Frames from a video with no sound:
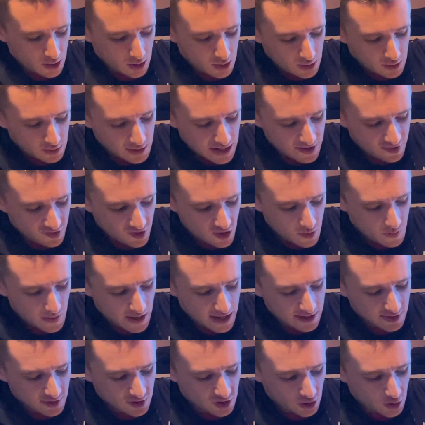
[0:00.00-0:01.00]
let's turn that
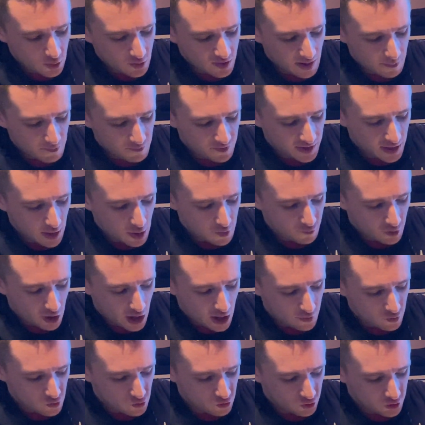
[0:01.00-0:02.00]
into something over
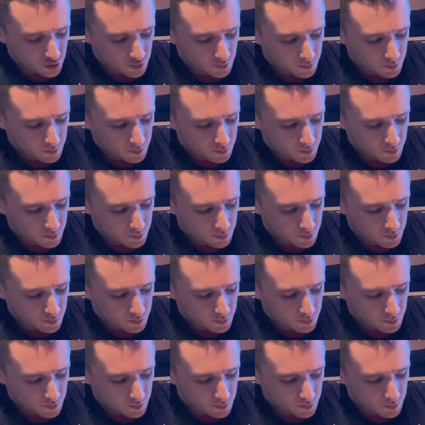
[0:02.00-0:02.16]
100.